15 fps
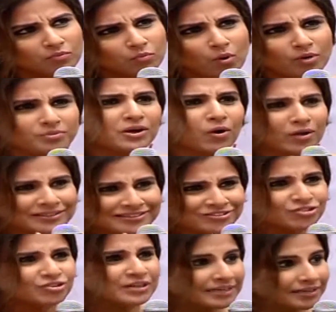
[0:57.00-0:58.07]
what we call
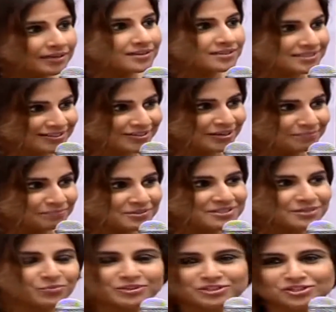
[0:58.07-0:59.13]
thriller scripts,
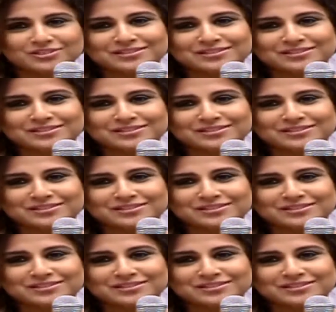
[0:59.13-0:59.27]
which